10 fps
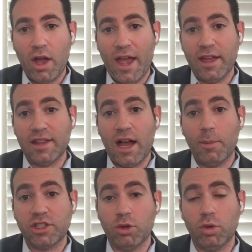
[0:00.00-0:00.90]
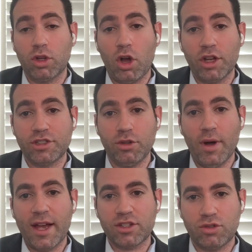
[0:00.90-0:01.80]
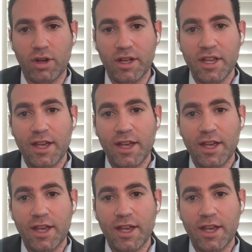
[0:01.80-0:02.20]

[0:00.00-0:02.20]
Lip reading: and how much it will cost you extra